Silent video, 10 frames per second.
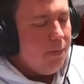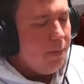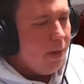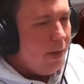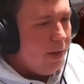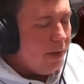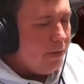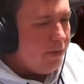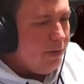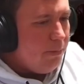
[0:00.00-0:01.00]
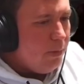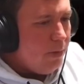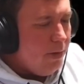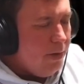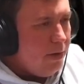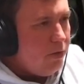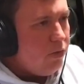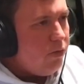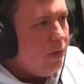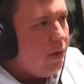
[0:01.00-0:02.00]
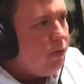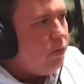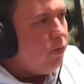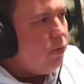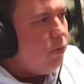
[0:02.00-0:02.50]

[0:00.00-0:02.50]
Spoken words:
Playing against number 1, 6, 2,